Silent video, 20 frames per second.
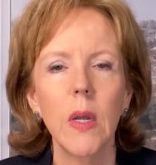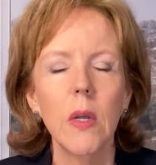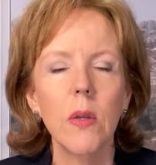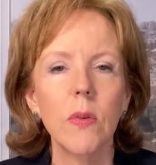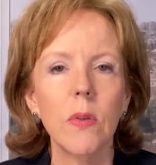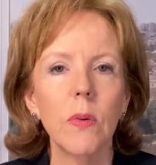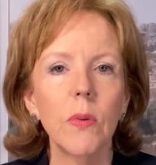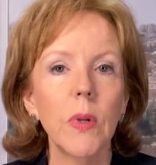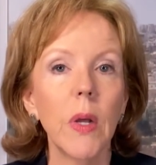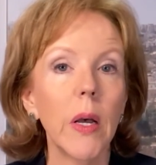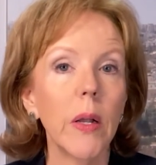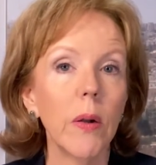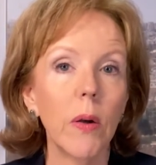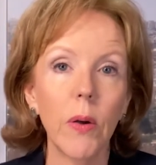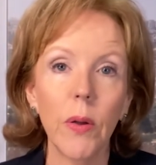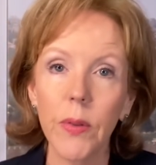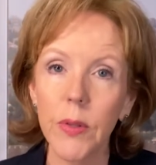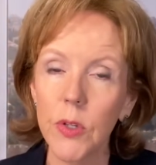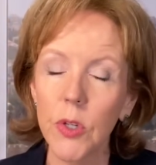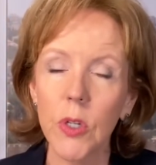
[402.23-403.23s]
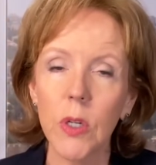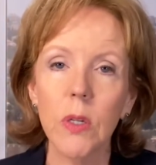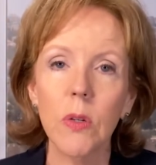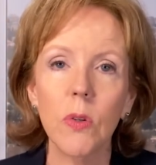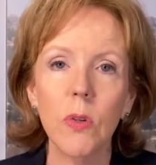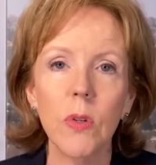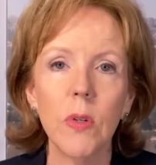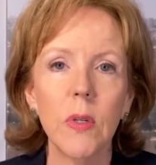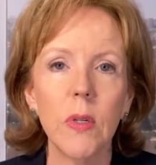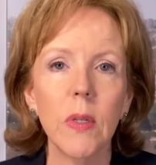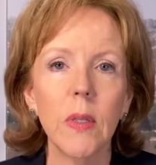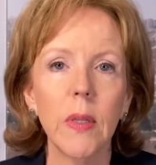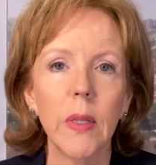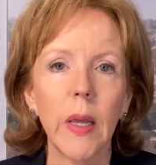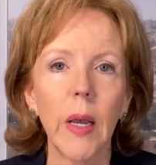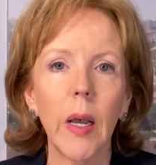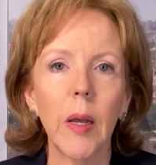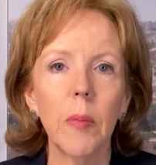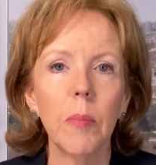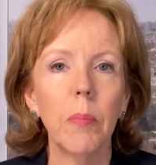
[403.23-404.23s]
So not all the judges did
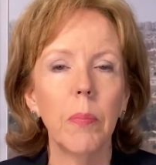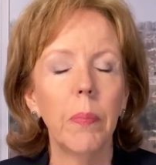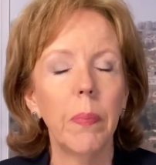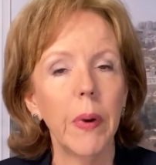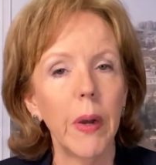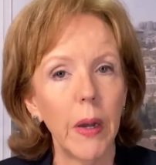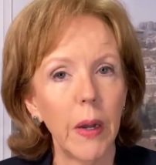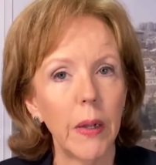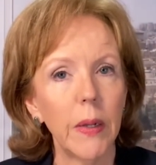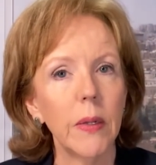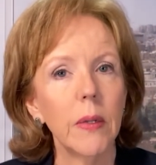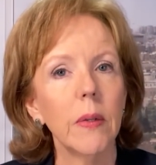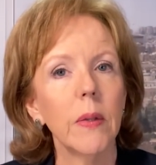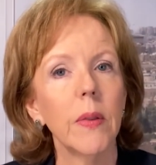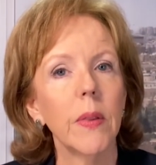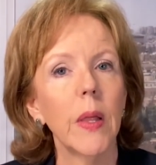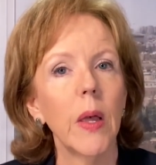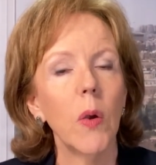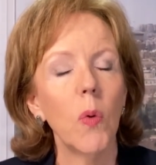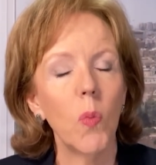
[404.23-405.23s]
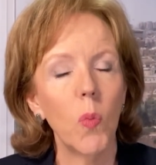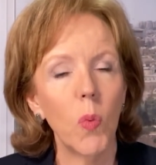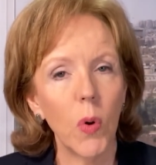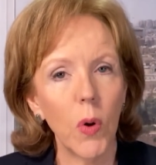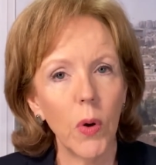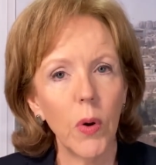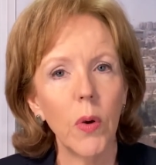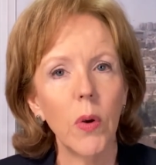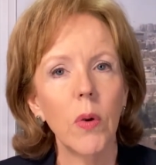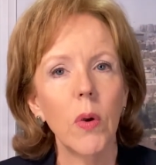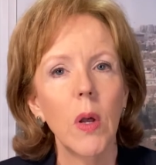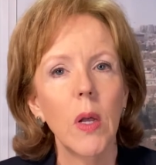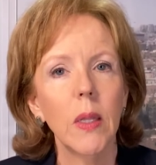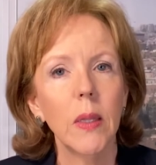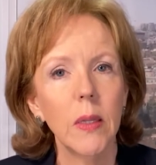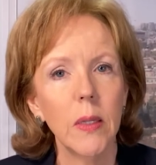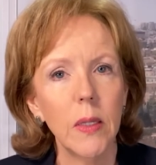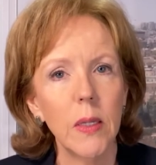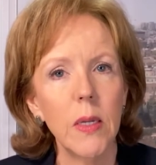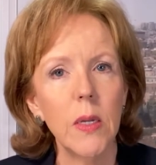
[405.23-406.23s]
that, but they were
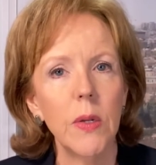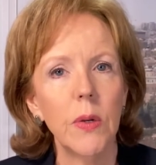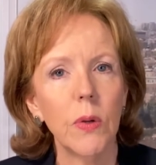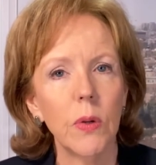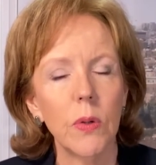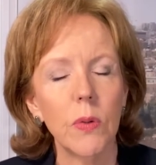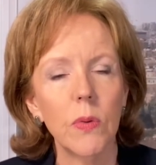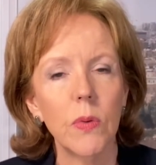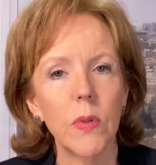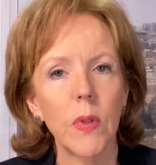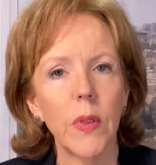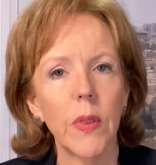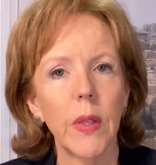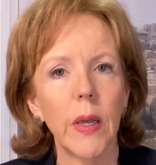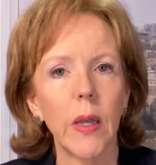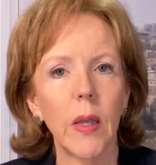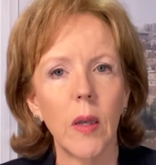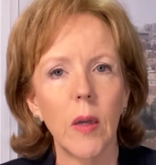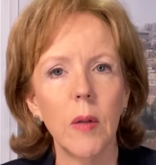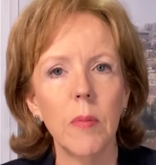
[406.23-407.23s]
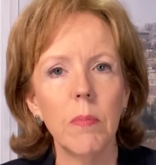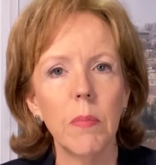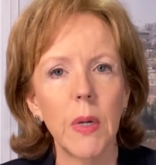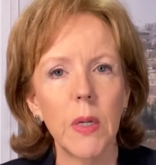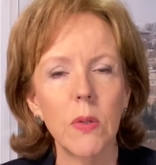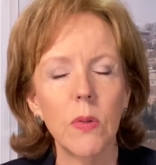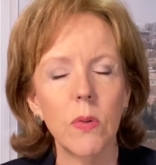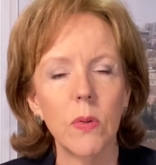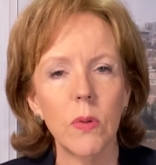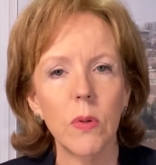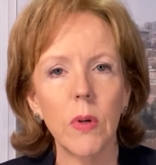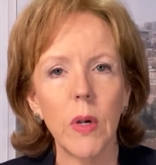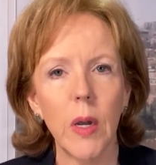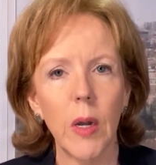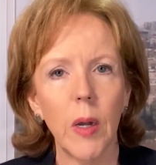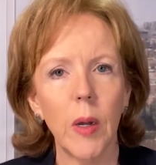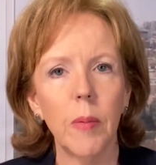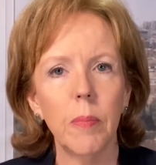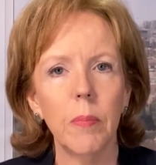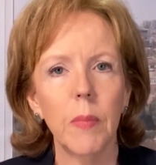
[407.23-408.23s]
leaders that could muster
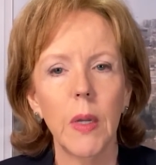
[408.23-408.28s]
up